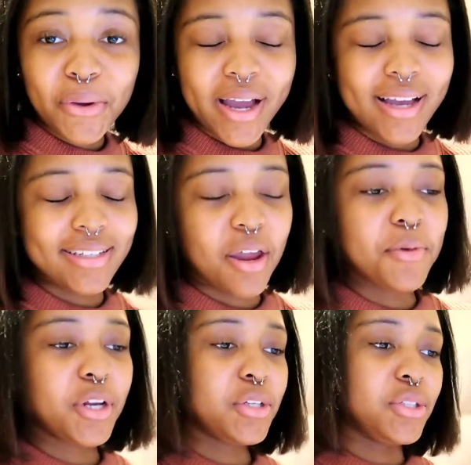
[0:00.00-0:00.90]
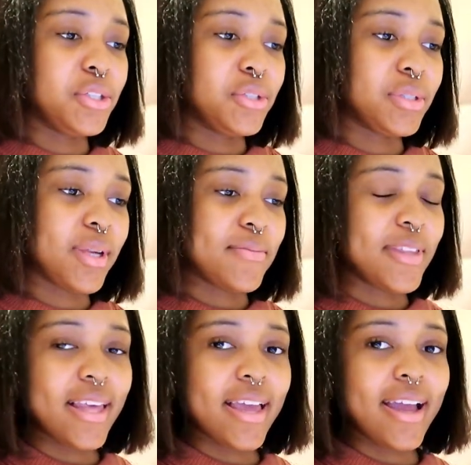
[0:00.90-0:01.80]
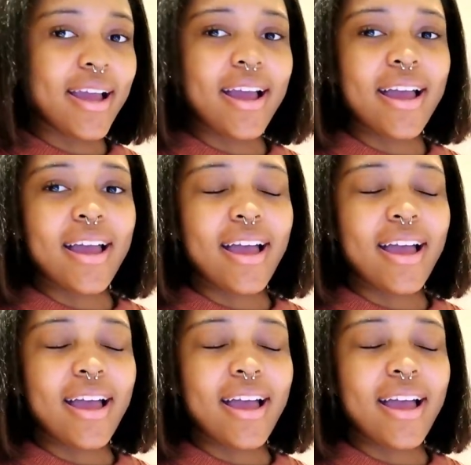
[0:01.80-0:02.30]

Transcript: Guys, now I'm gonna do something